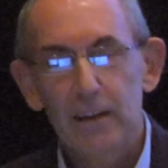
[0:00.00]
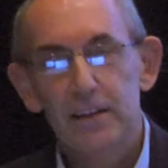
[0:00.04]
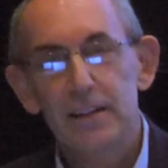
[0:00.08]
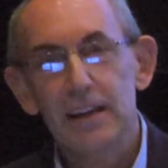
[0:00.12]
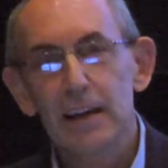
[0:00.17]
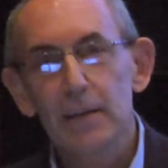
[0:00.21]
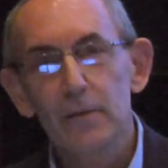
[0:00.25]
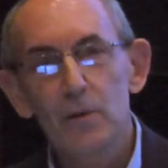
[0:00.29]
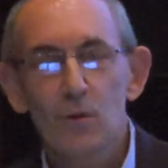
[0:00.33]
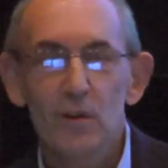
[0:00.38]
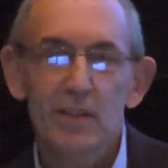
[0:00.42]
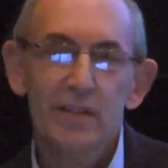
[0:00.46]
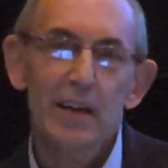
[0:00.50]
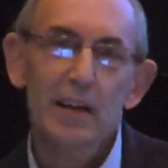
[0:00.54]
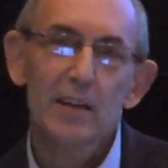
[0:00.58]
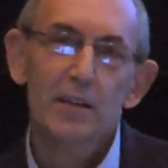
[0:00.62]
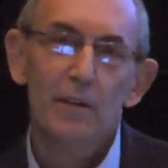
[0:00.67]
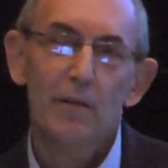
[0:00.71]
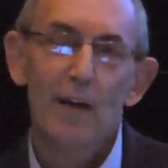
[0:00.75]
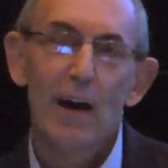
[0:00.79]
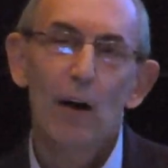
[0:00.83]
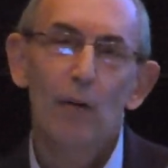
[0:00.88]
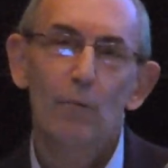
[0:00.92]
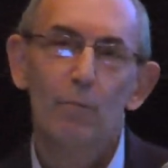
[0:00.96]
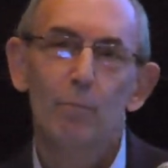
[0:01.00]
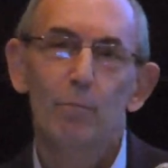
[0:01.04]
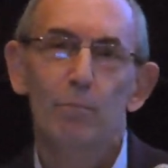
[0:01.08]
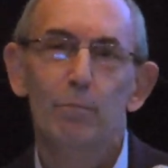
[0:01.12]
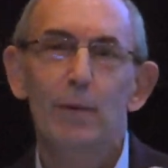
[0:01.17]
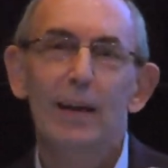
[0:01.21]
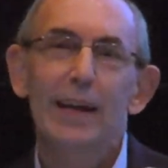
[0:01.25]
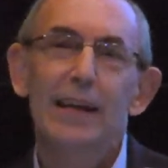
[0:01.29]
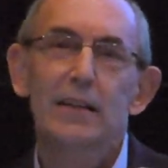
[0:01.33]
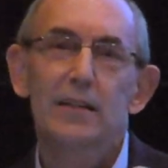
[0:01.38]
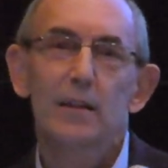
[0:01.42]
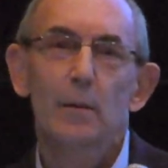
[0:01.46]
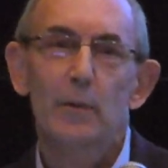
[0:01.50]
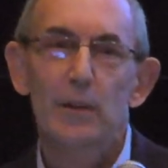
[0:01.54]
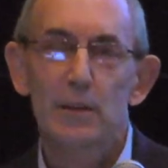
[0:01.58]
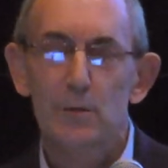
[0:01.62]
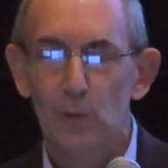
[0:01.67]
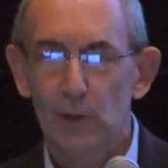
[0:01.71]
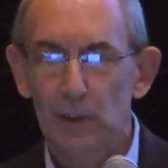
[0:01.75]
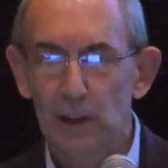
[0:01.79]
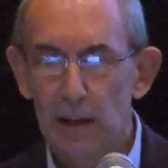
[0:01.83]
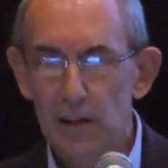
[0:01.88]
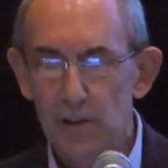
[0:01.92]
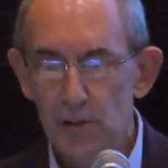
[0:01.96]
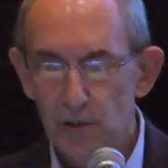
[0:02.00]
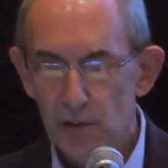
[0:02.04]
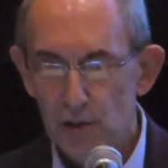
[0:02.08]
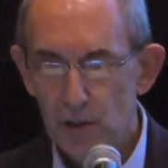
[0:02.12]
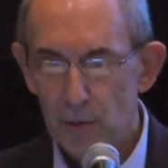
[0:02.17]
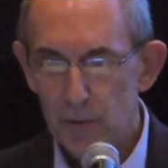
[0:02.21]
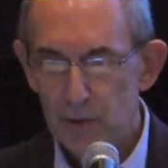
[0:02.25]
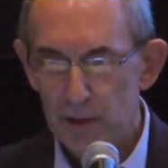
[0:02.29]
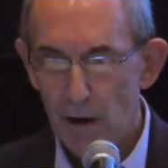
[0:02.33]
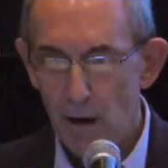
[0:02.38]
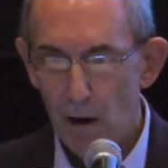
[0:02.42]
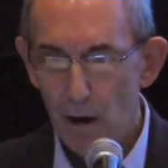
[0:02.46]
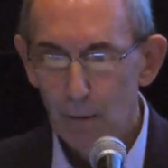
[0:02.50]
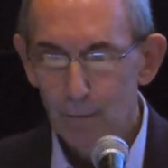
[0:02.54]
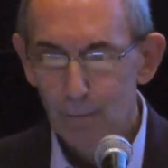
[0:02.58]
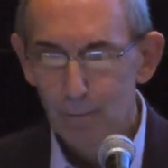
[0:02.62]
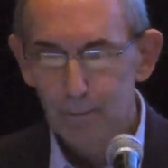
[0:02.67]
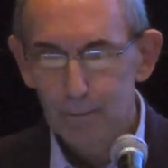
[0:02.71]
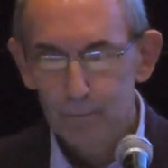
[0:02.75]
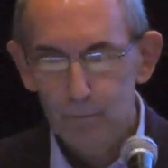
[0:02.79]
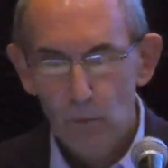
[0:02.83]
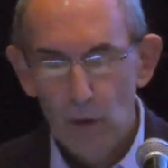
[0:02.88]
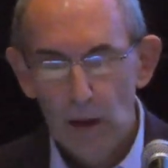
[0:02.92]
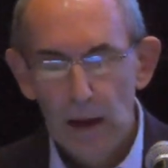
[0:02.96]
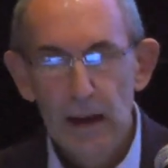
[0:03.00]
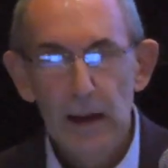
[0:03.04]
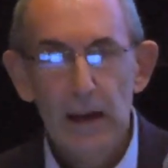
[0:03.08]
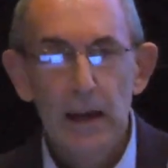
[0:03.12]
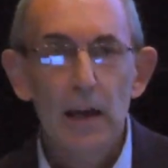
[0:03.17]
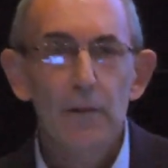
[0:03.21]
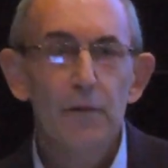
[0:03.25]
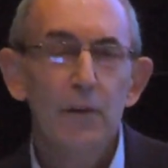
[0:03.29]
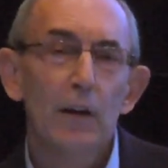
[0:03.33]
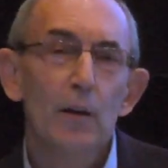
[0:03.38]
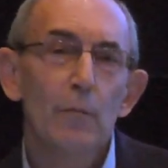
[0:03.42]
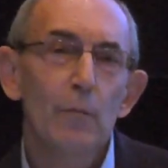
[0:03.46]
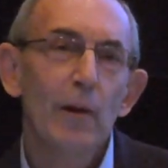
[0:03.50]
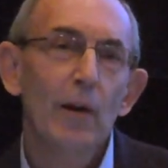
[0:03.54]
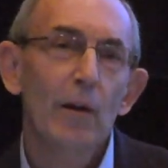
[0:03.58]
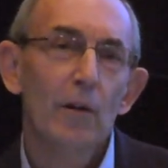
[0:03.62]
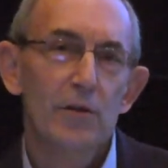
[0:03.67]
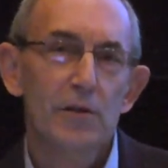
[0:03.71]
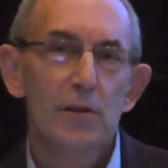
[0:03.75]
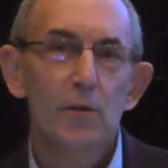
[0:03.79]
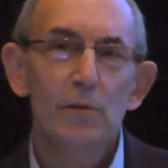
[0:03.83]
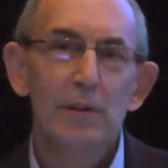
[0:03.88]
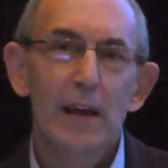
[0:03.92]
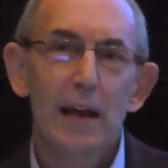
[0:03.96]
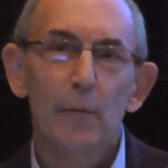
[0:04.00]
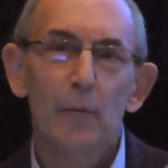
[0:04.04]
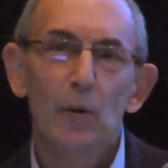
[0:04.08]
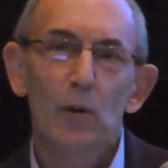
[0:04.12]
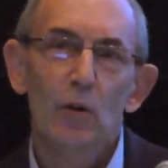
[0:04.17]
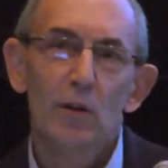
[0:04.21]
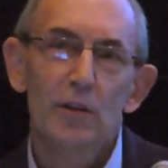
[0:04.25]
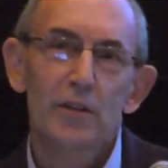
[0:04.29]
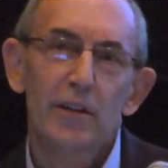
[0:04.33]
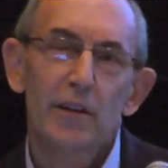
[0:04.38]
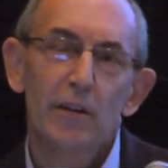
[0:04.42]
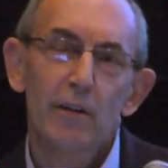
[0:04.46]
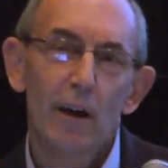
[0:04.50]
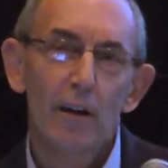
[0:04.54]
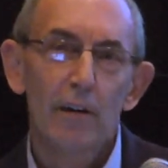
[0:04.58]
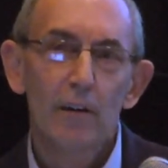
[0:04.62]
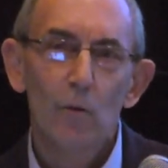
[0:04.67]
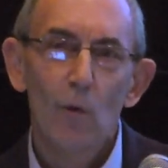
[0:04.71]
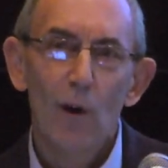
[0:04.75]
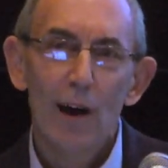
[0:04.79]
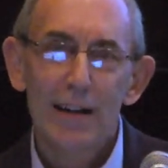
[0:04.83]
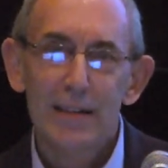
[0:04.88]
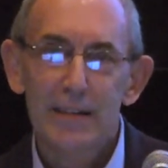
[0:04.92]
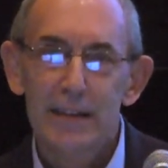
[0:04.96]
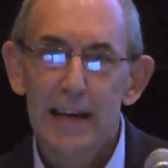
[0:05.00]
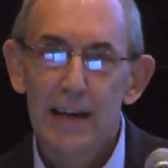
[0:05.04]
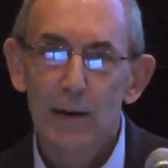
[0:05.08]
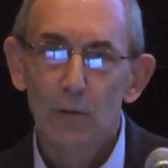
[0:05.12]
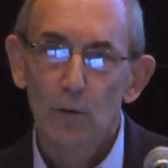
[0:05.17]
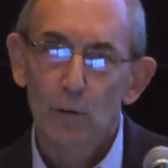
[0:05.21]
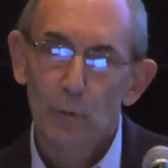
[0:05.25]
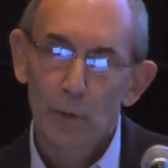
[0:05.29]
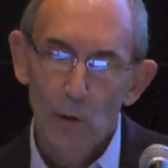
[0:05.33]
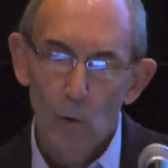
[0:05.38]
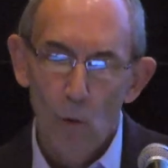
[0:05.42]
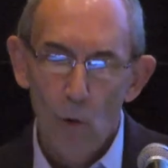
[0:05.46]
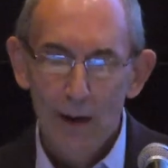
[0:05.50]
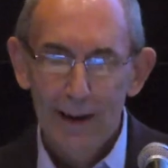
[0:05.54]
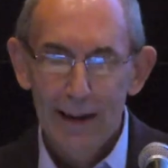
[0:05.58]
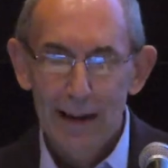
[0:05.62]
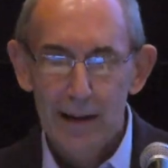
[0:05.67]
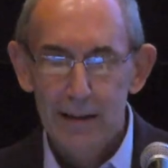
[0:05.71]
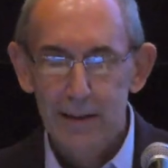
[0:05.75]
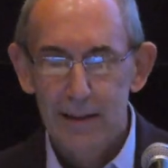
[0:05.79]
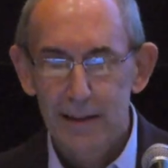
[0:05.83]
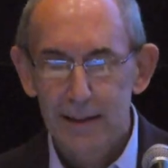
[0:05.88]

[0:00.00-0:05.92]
To give you a sense of how big some of these relationships are, if you compare two neighborhoods that are otherwise equal, but one has